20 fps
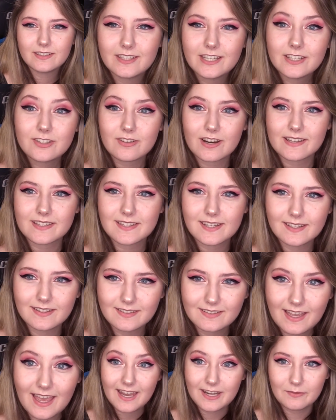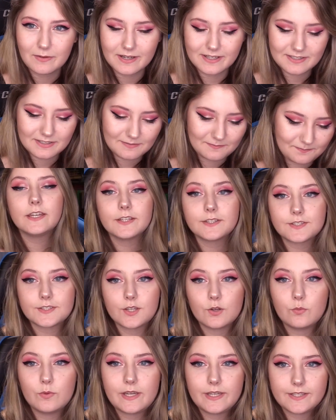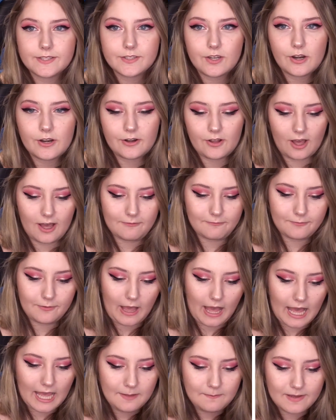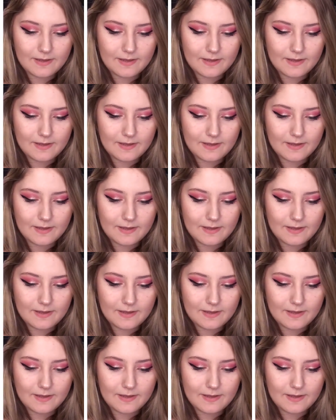interesting. Anyways, so we start off. I